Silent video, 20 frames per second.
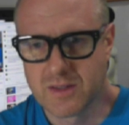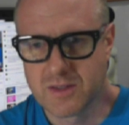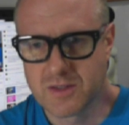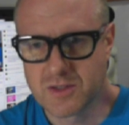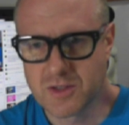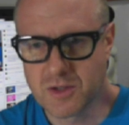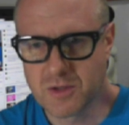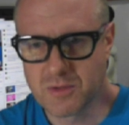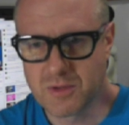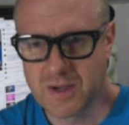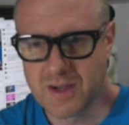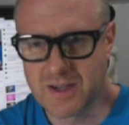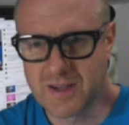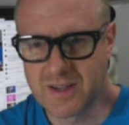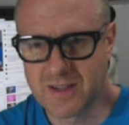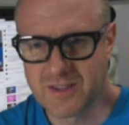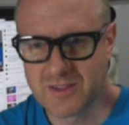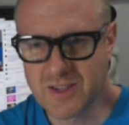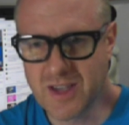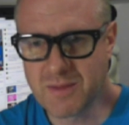
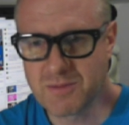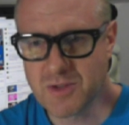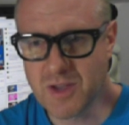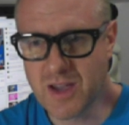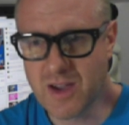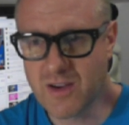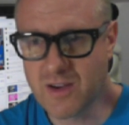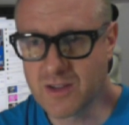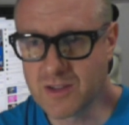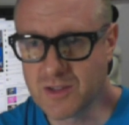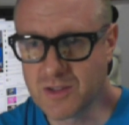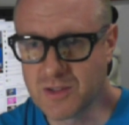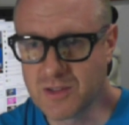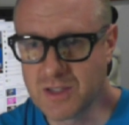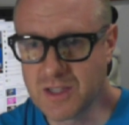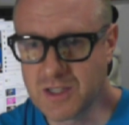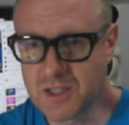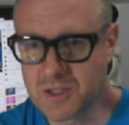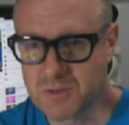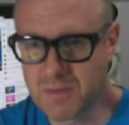So, James O'Hara, do you
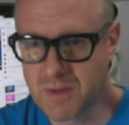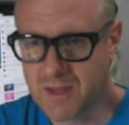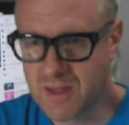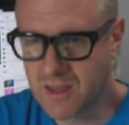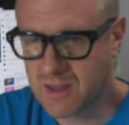need to speak